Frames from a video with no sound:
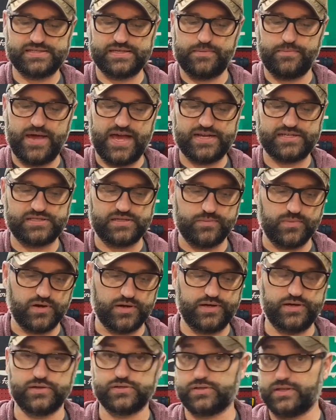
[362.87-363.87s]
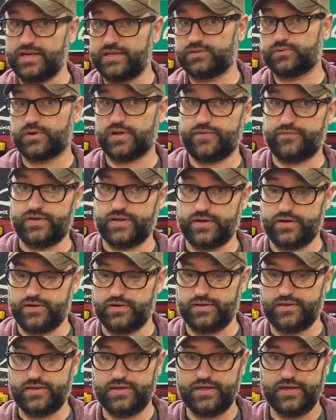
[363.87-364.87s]
and match them on here. So that's what I've done
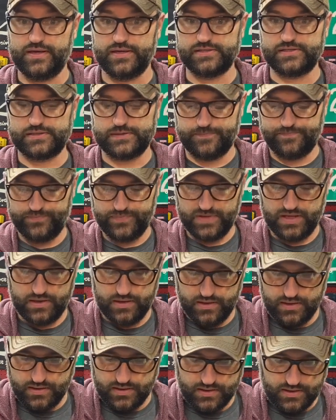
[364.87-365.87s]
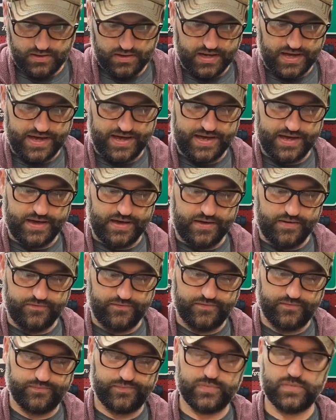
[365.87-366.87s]
on this. I have
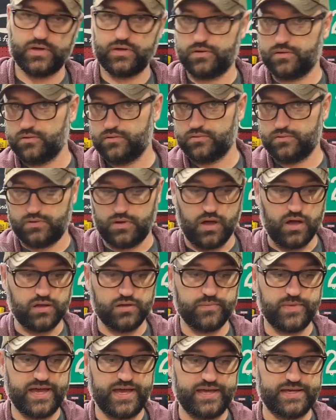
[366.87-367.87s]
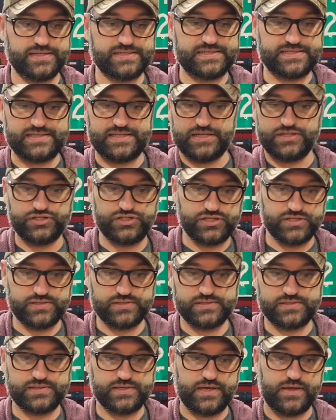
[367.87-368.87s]
all of my
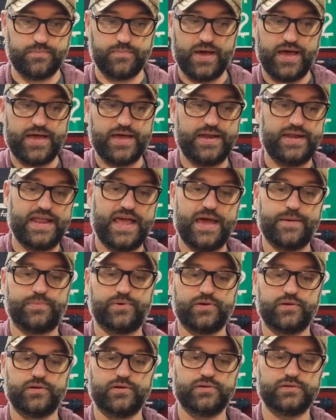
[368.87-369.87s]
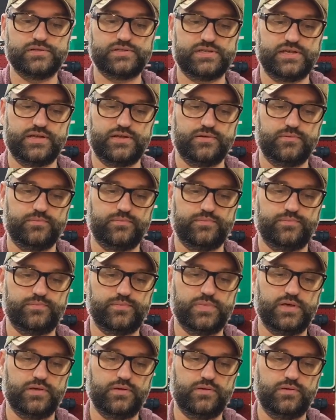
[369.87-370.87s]
extensions and my adapters and
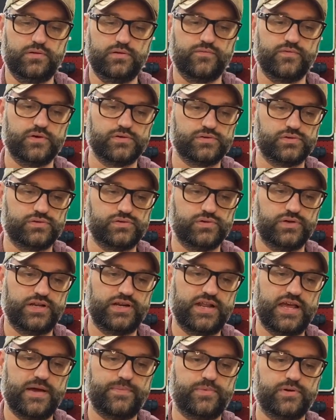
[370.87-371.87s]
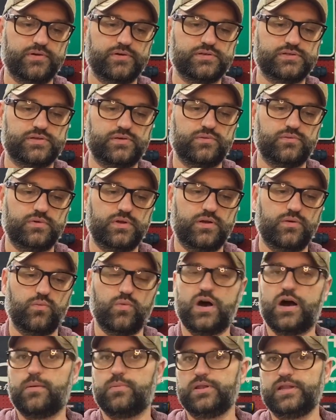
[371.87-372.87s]
universal joint adapters and, and
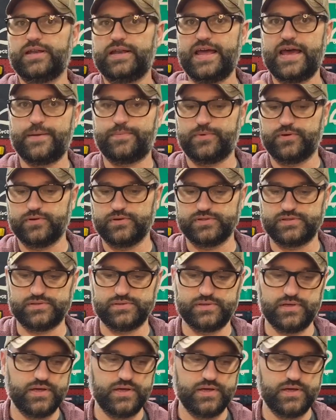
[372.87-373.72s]
wobble adapters,